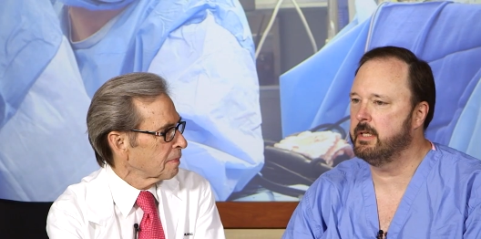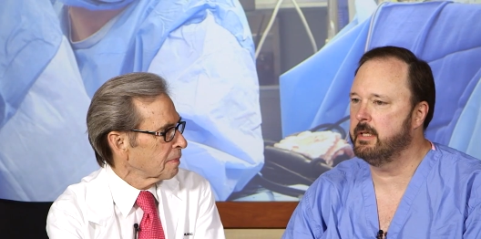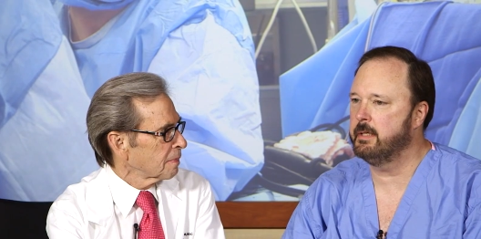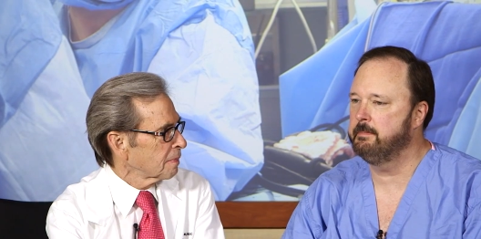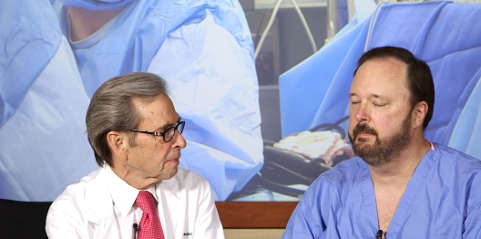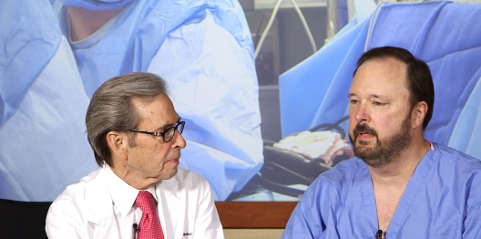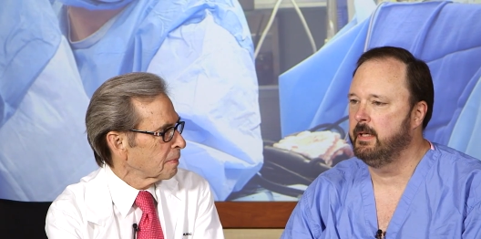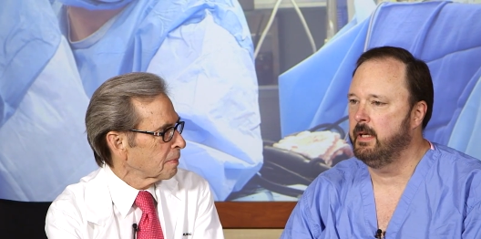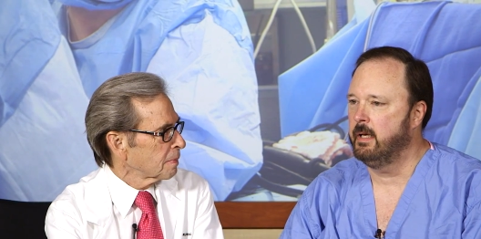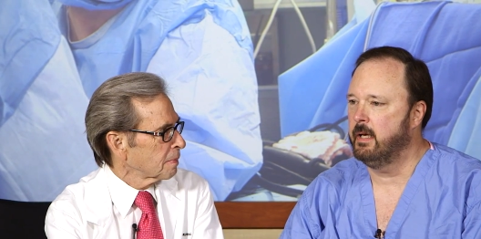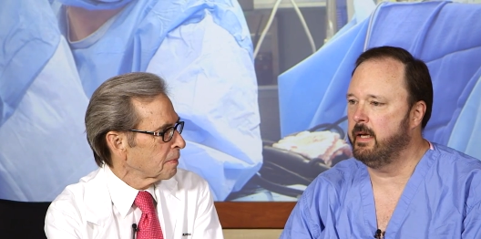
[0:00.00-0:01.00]
Speaker 1: uh,
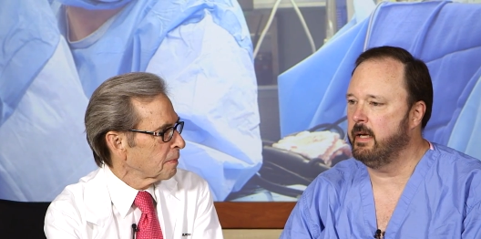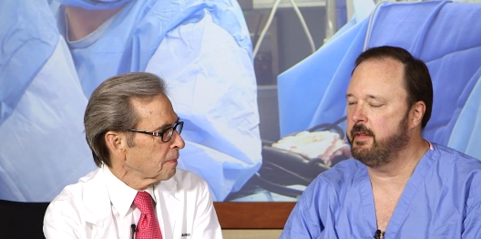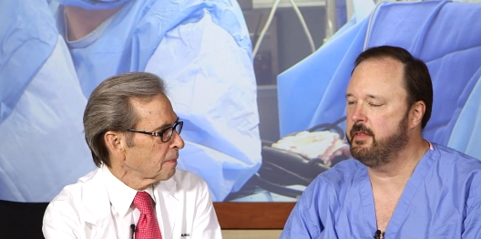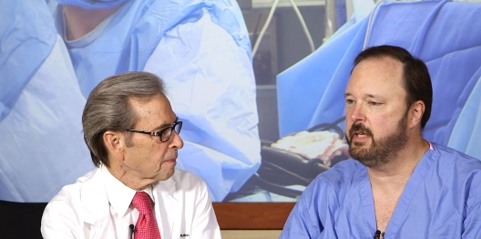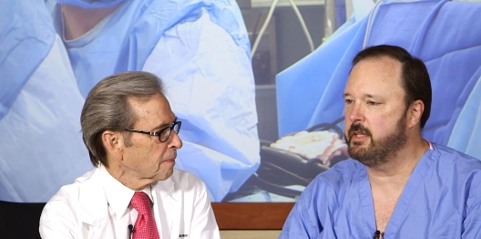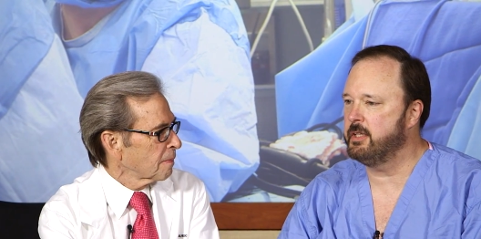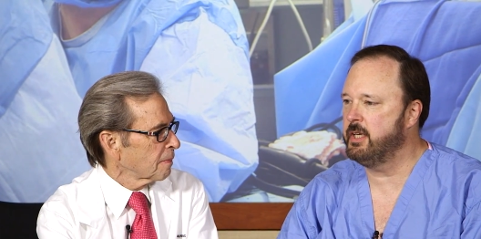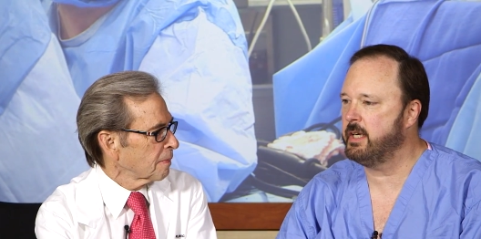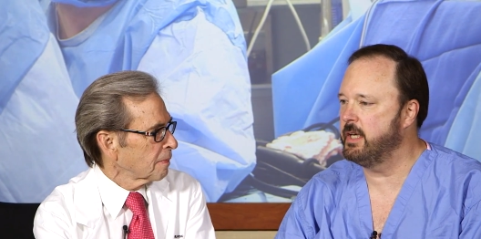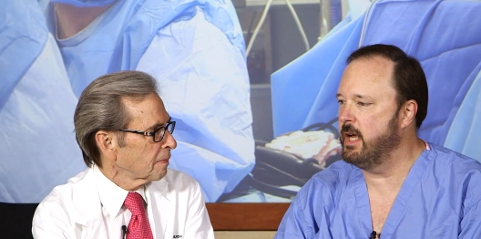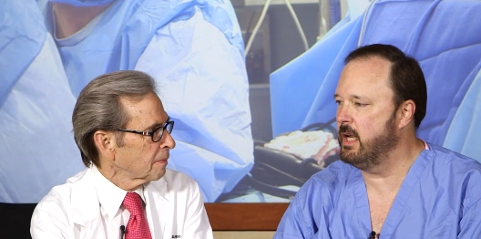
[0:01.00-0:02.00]
I, I think the
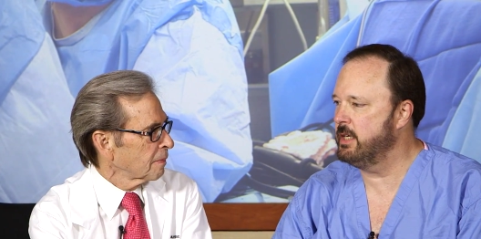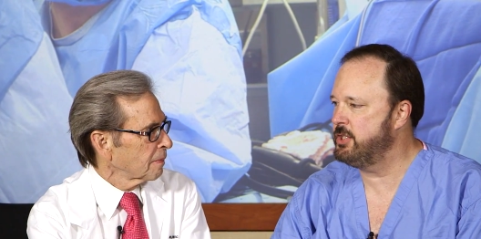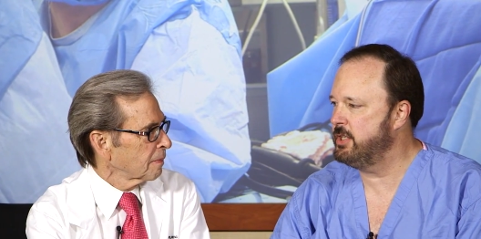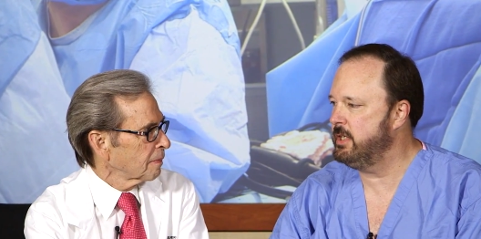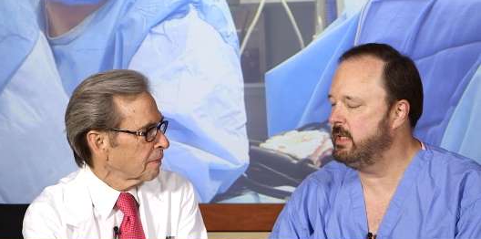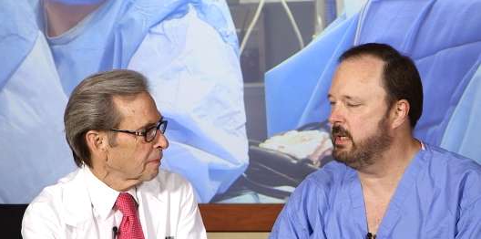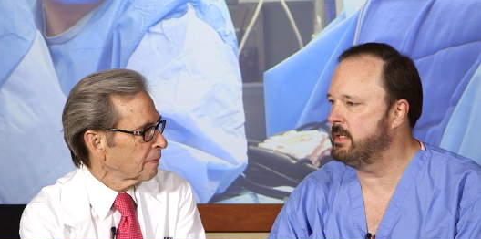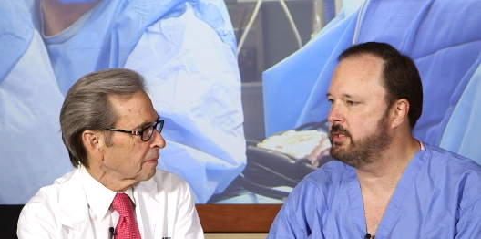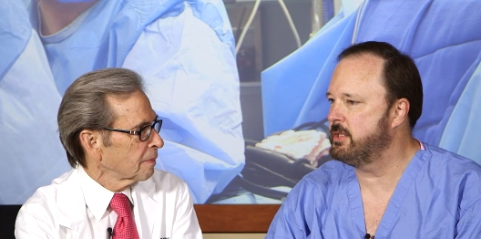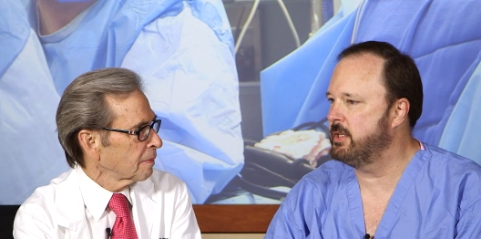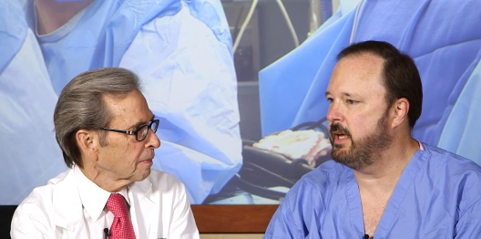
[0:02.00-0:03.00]
technology
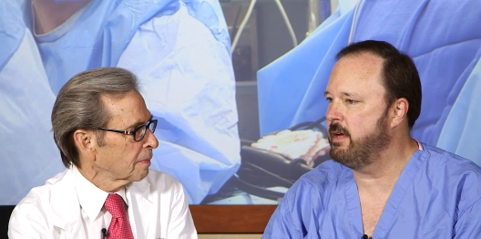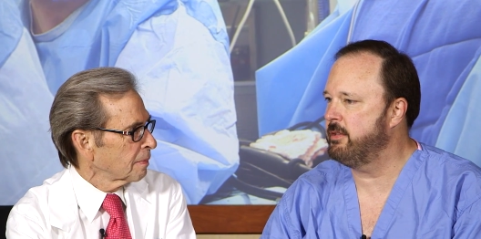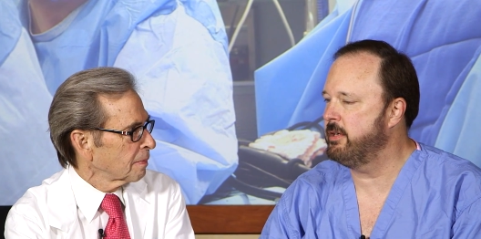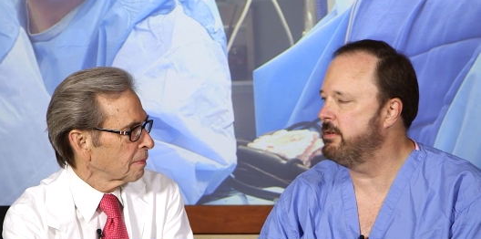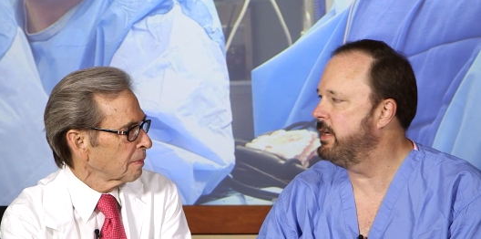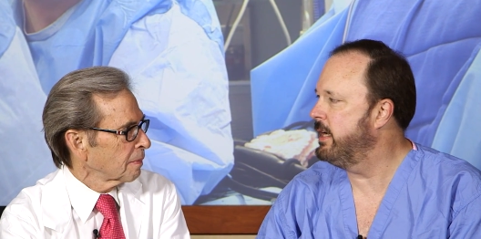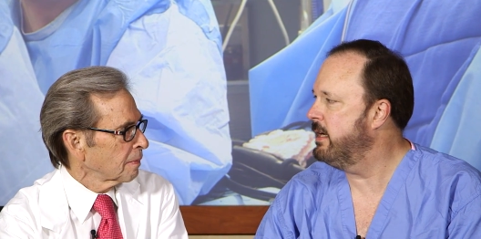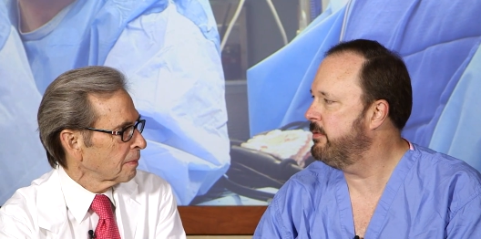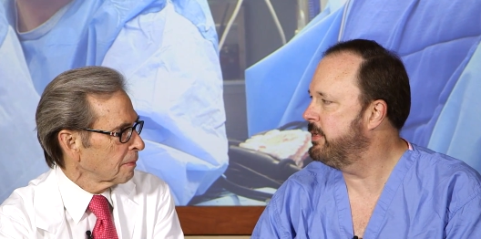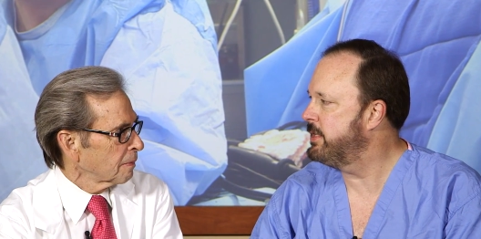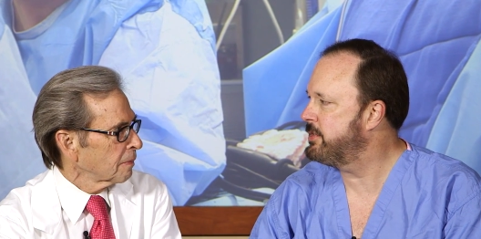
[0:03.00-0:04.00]
that's out there
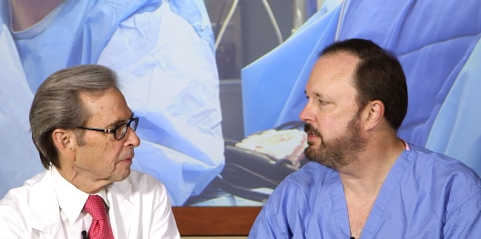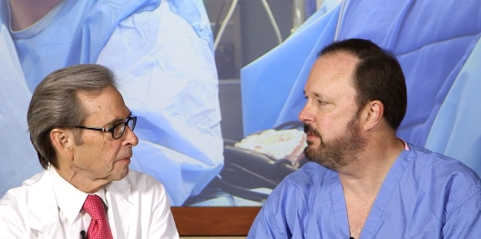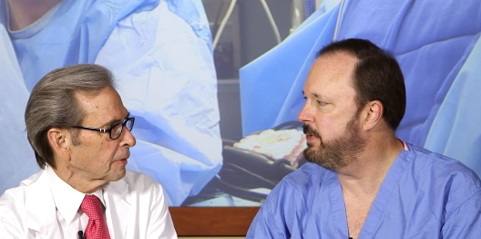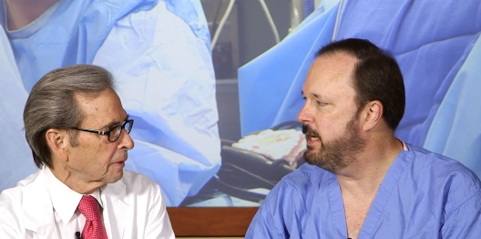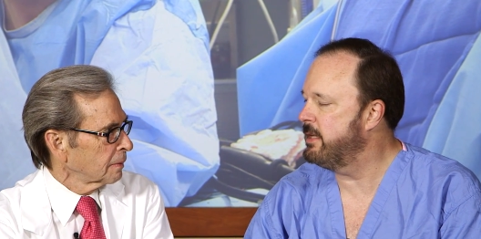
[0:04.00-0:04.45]
now and that's going to be